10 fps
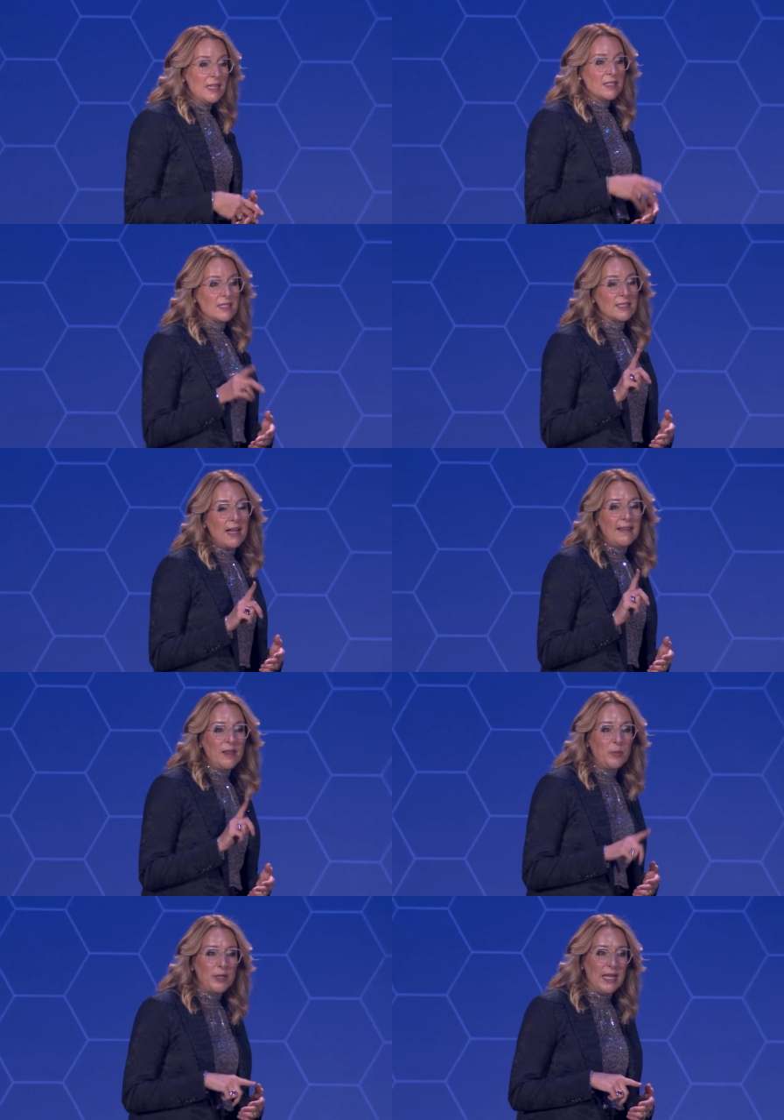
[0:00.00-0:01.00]
to sign the
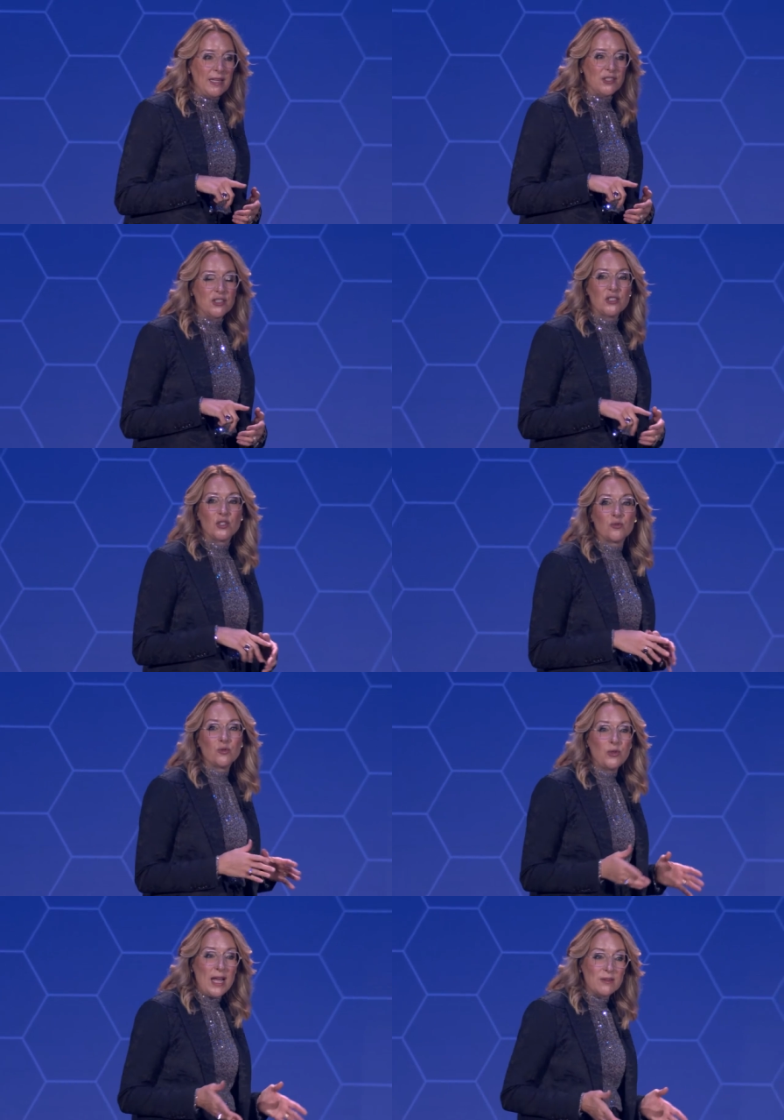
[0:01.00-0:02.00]
pledge to
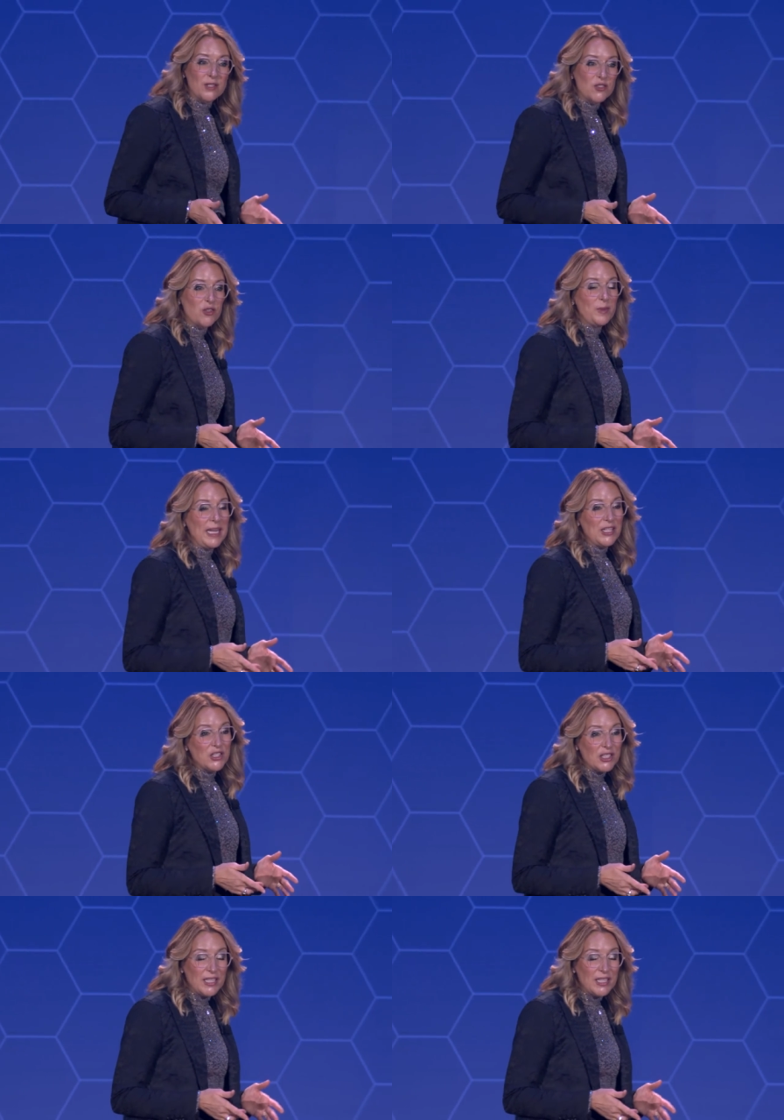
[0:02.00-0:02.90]
root out discrimination